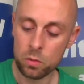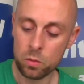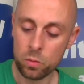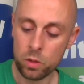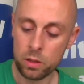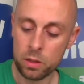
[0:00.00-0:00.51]

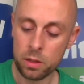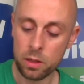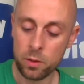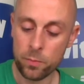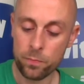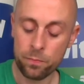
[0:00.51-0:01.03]
We'll press it
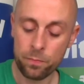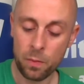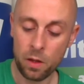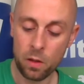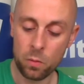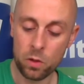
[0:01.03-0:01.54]
down
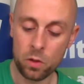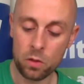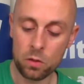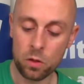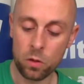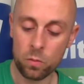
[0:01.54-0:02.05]
with
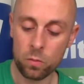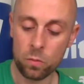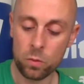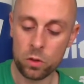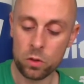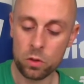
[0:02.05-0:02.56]
it, so
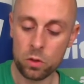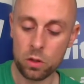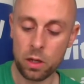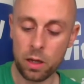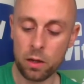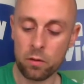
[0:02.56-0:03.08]
we should
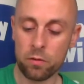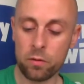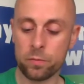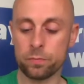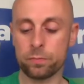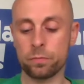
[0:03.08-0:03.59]
have